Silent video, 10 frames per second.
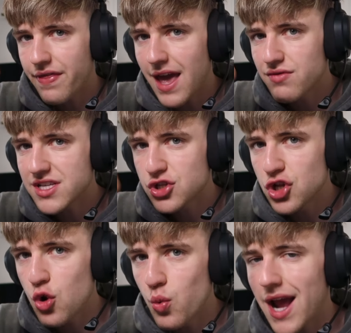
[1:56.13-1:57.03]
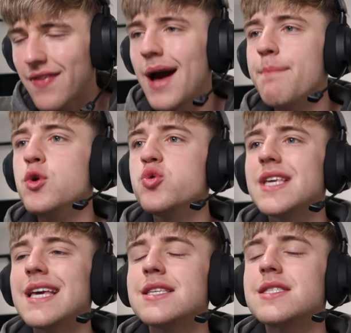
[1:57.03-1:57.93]
There is no way. That
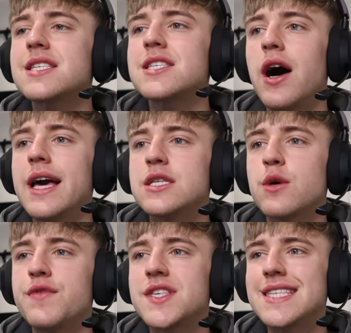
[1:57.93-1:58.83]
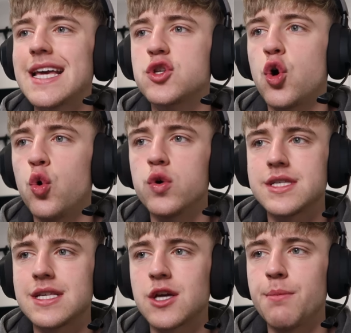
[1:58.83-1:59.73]
moose is the size of six
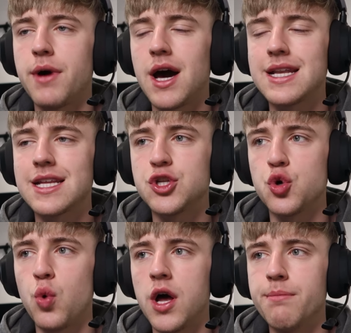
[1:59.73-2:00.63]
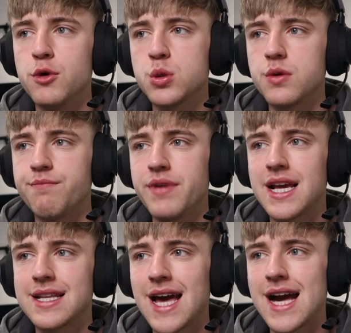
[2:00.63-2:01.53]
horses combined into one moose with
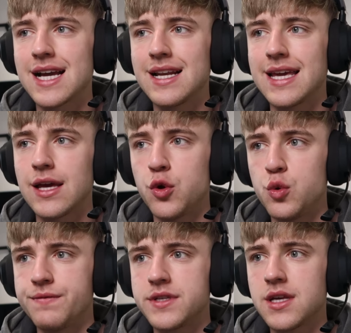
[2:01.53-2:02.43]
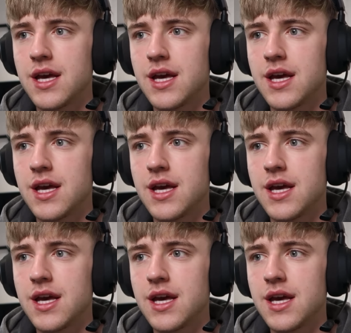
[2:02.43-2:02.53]
big dangly hoofs